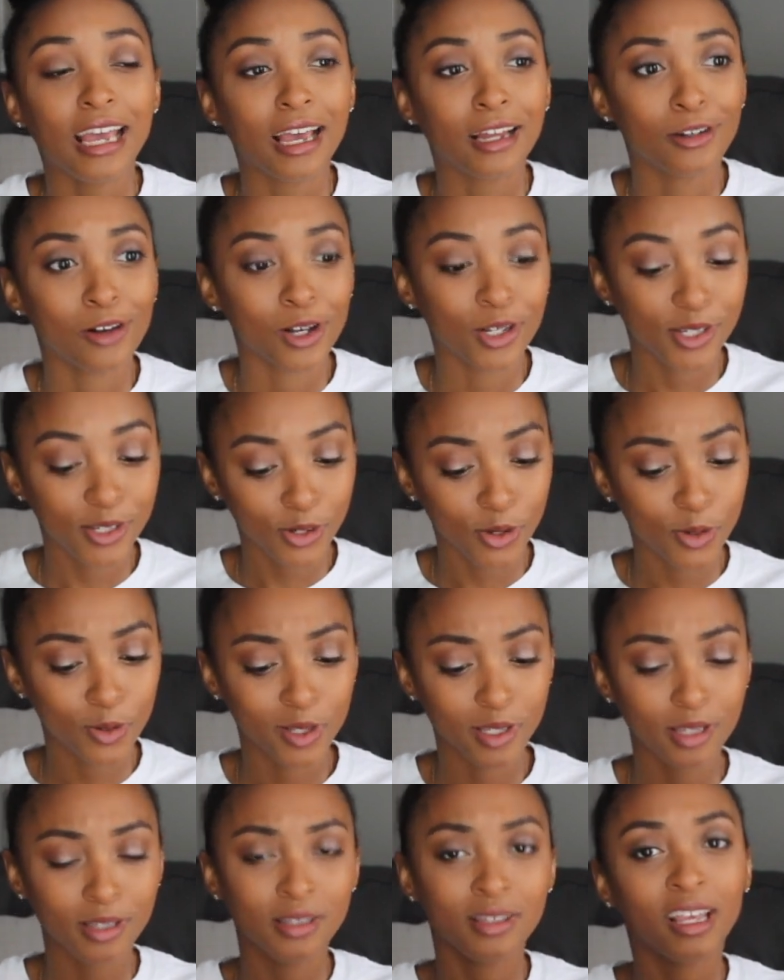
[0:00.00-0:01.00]
And also,
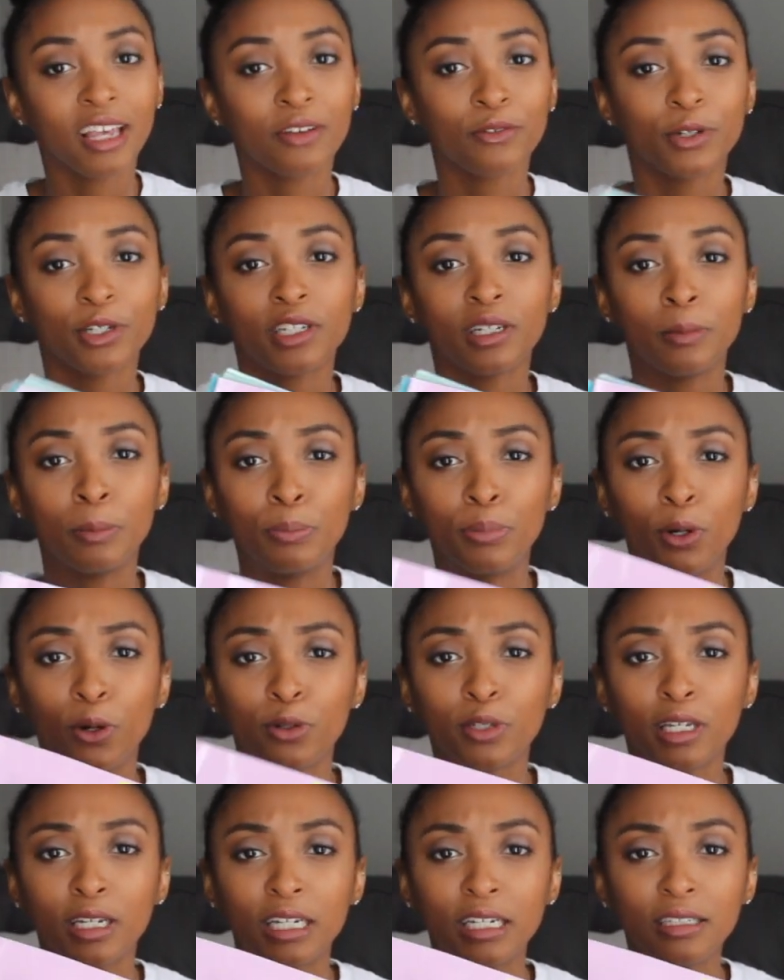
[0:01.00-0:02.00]
this is like really
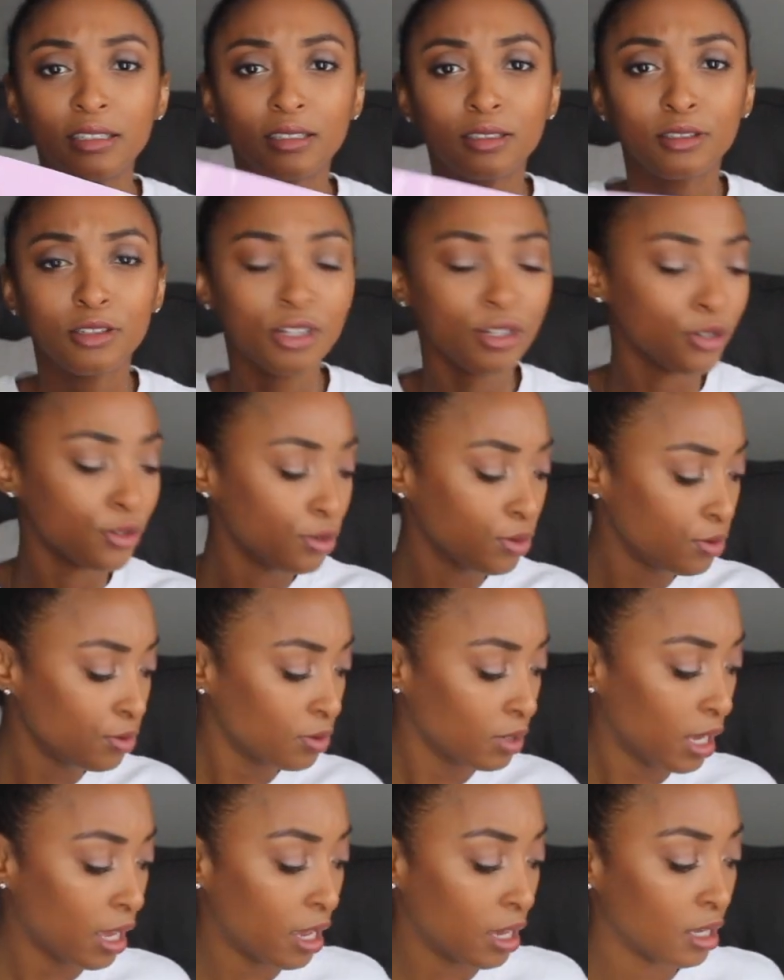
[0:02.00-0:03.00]
bulky too,
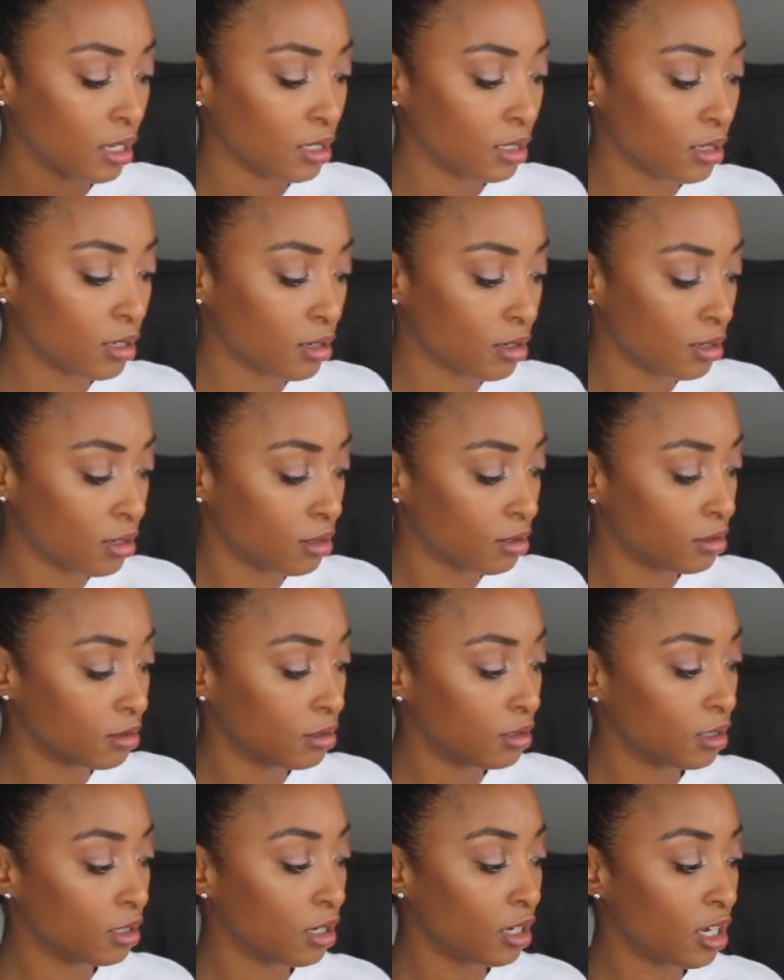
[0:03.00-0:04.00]
and
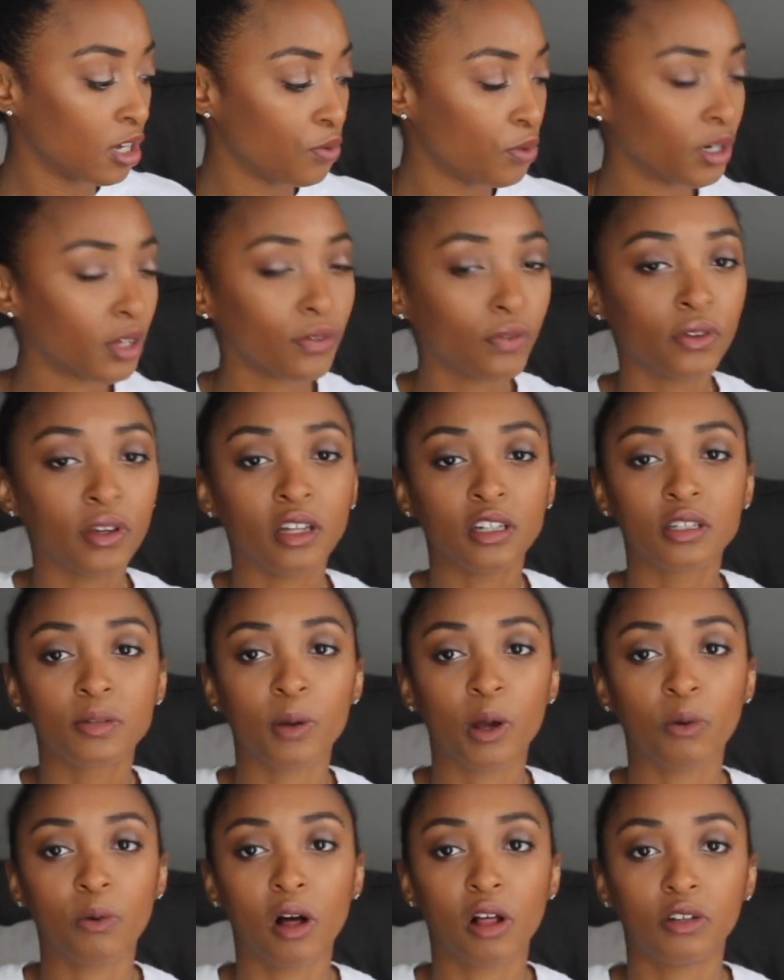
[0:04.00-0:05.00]
it wouldn't fit into
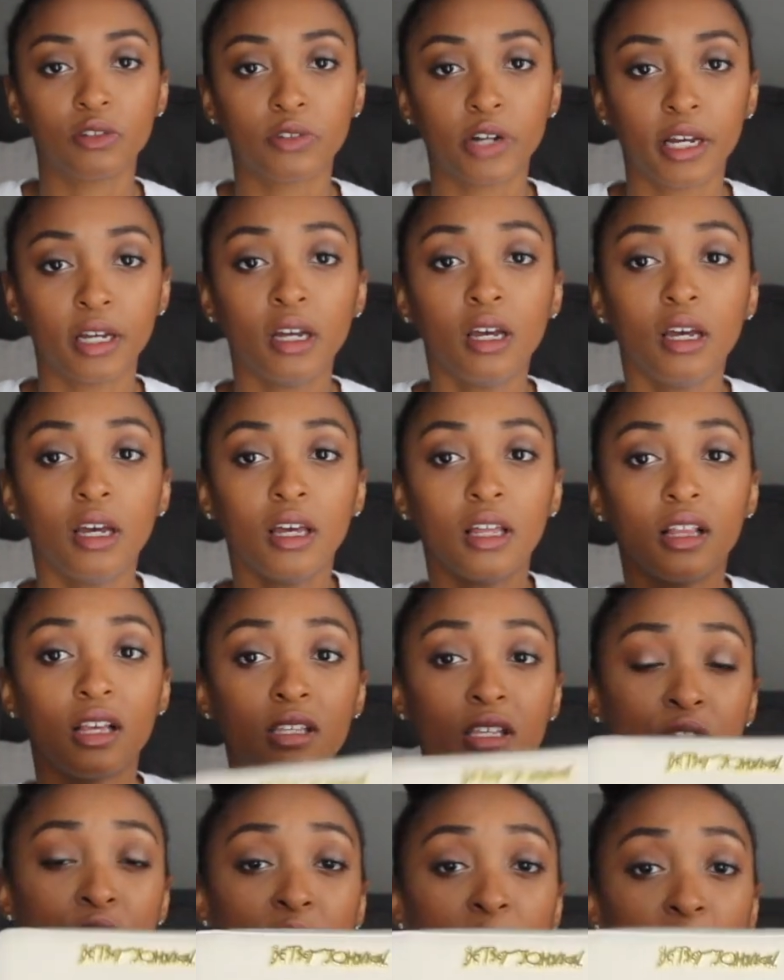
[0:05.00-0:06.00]
my wallet, right? This is